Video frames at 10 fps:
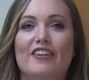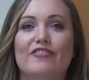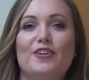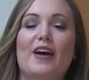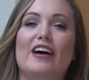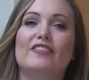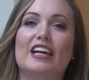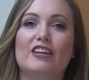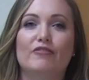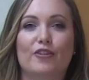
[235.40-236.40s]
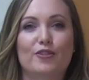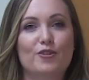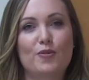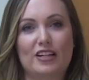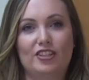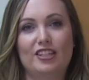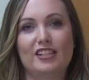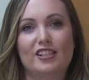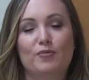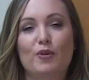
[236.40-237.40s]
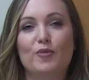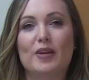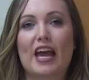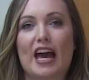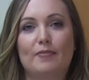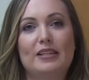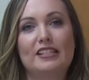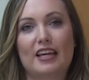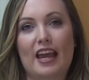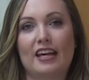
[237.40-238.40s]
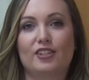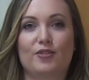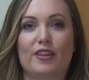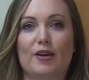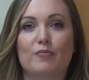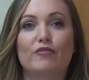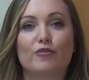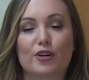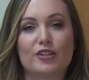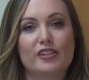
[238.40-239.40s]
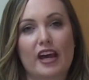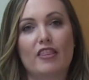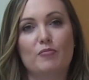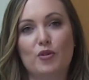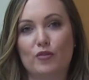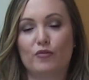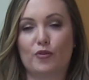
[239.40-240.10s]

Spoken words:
If you have any further questions, we will be happy to answer them before you sign the MOON